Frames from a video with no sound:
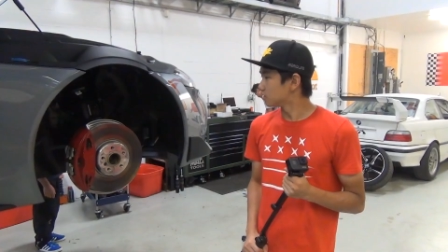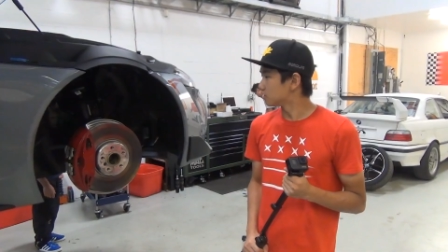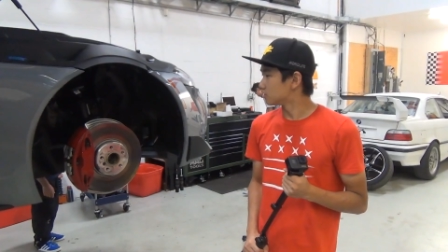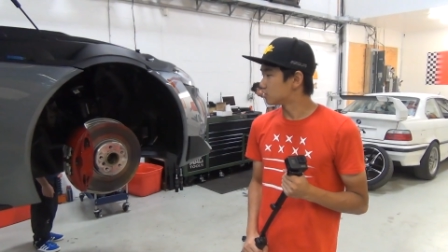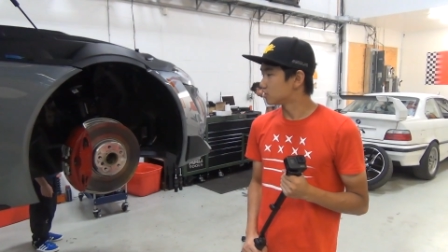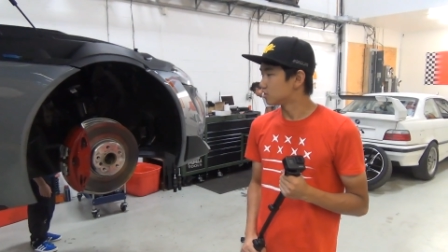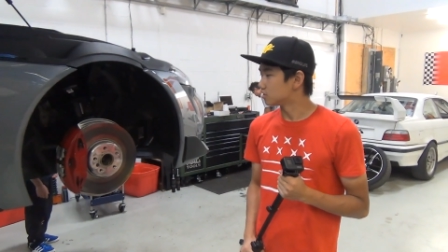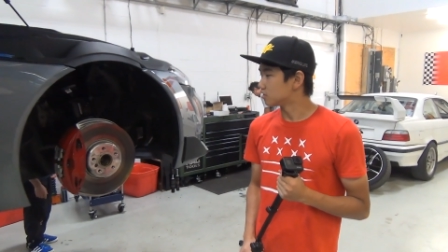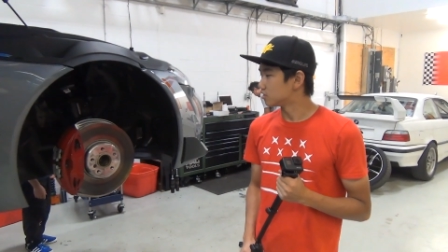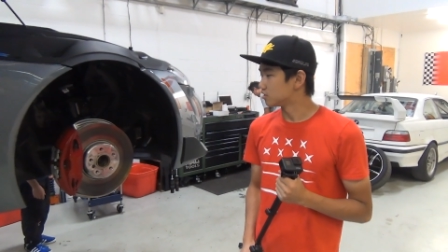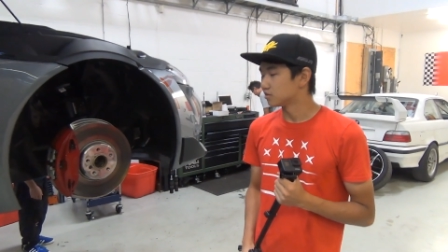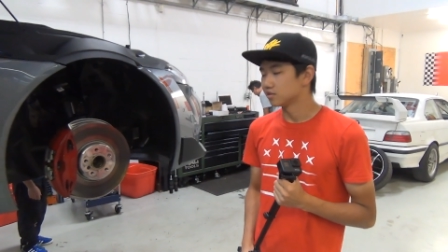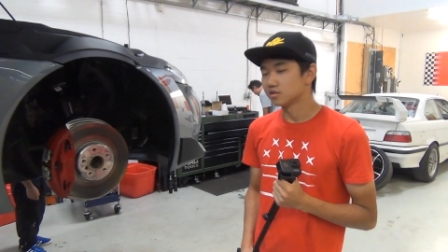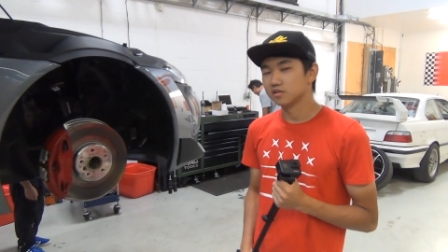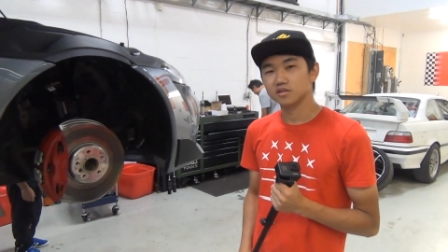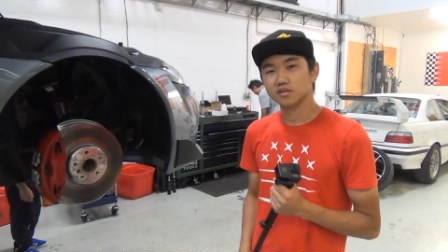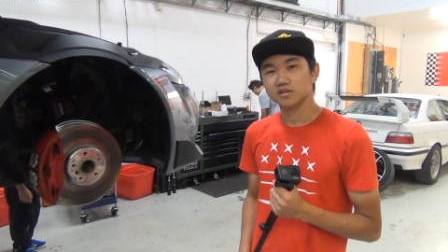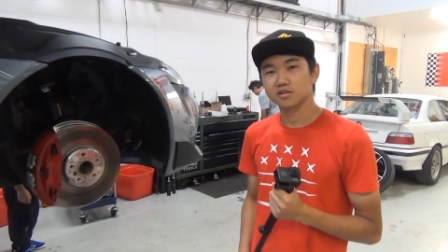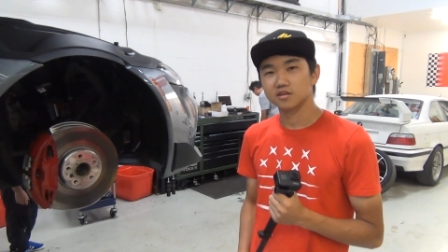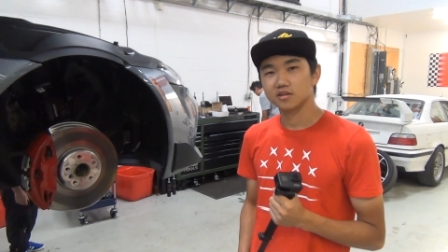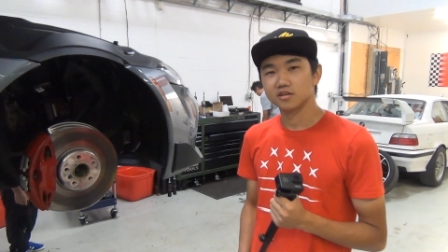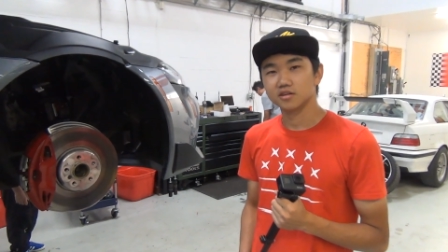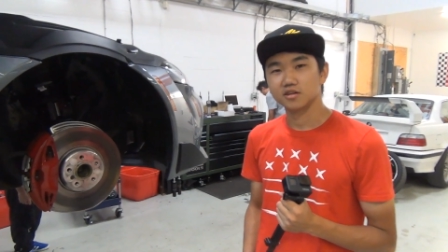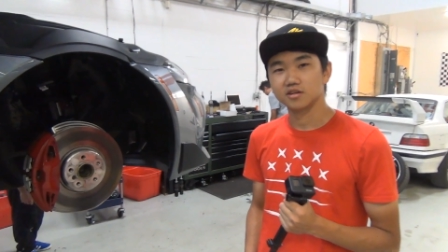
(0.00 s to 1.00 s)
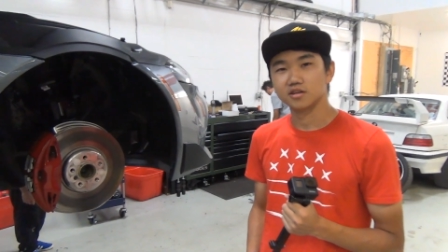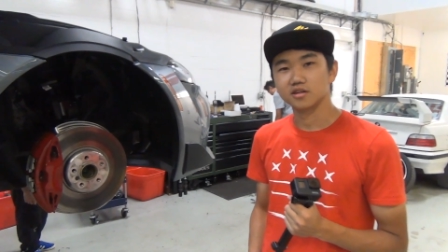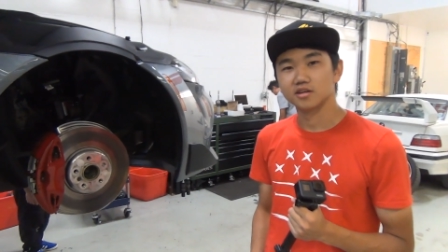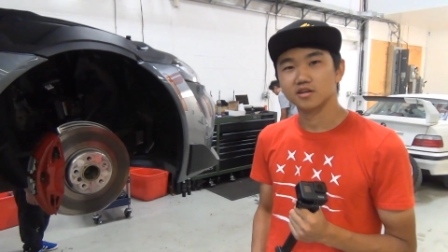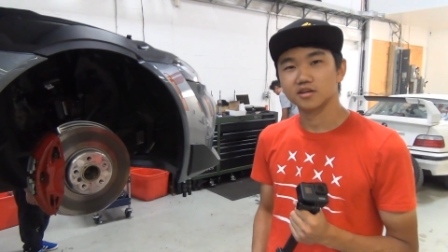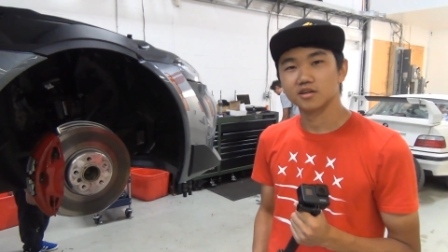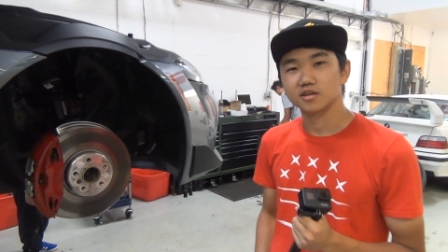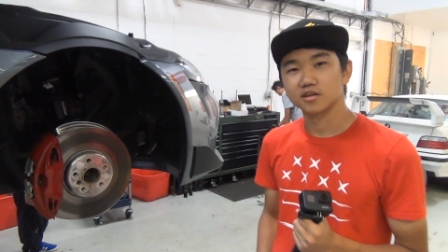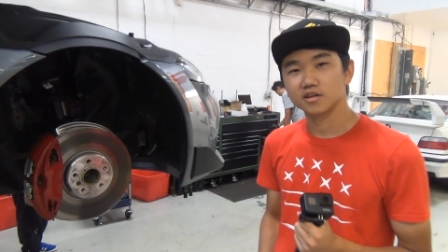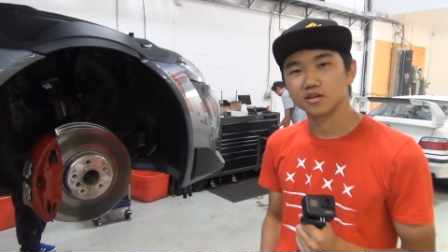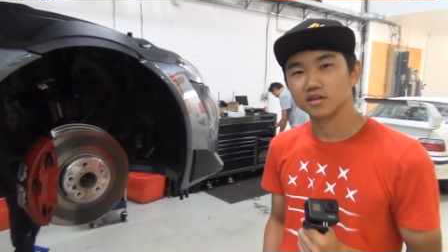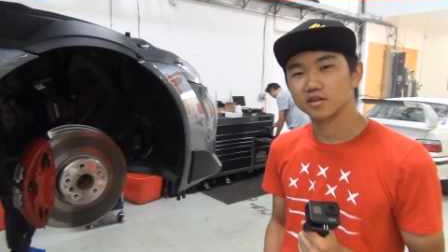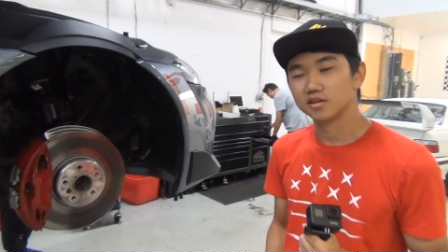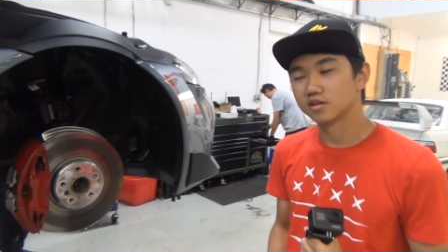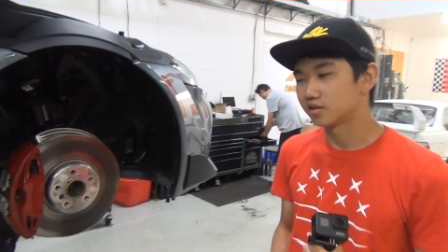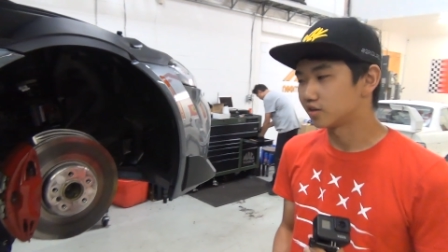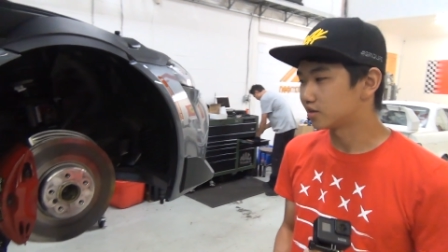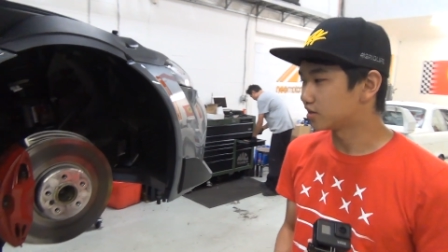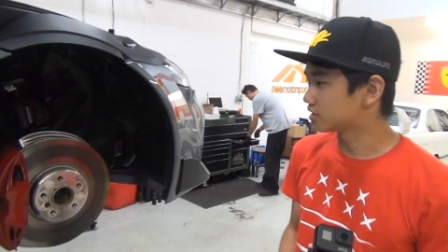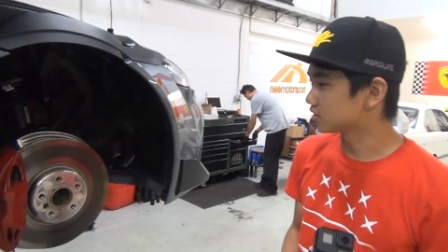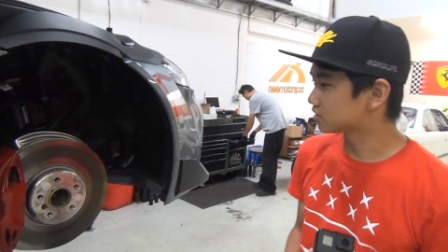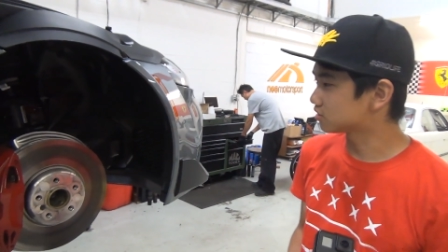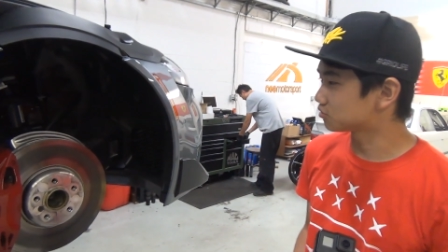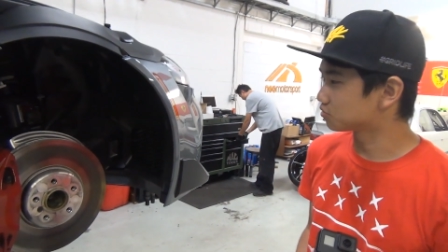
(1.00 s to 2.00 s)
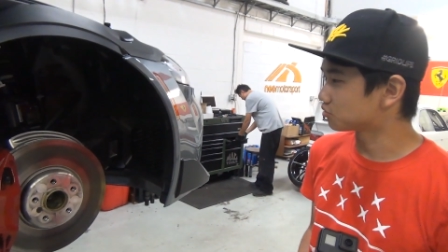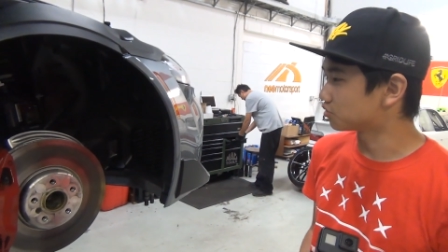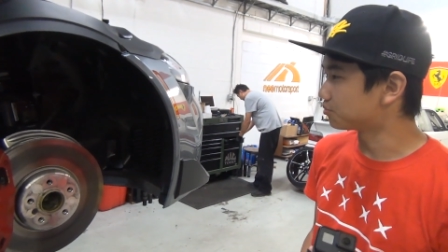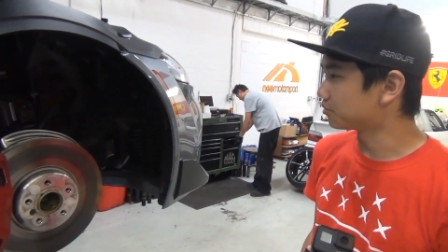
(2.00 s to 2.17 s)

All right, let's look at some exciting stuff here. Yes.